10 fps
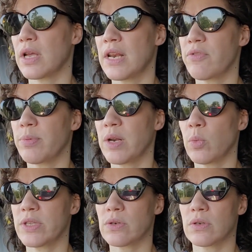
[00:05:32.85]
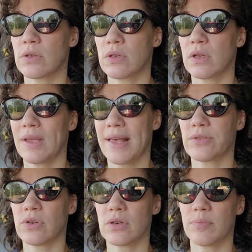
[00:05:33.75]
I never played a wizard
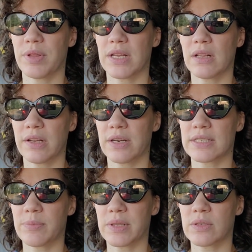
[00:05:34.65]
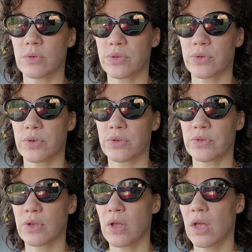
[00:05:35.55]
caster. Played clerics, I played sorcerers.